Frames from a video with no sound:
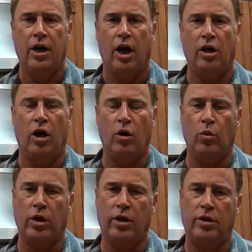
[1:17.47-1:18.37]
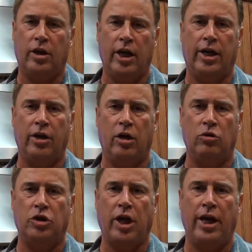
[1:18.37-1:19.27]
along with clicking
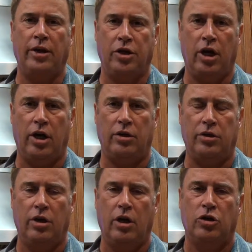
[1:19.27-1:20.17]
on Stay in Touch